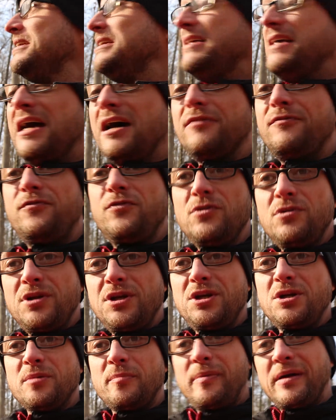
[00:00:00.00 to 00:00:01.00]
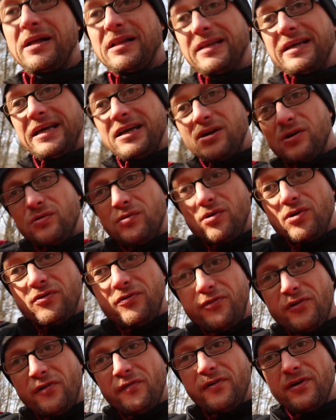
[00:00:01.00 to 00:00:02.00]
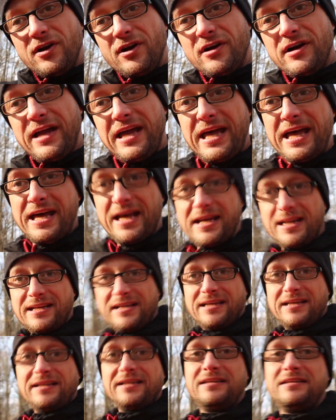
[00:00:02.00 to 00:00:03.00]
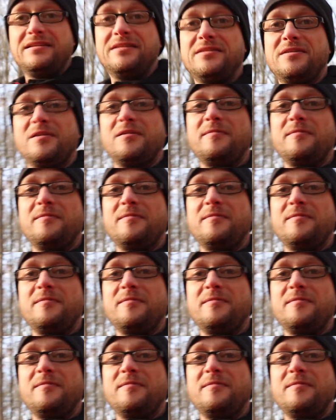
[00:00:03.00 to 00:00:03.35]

You got food in your belly and a roof over your head. You know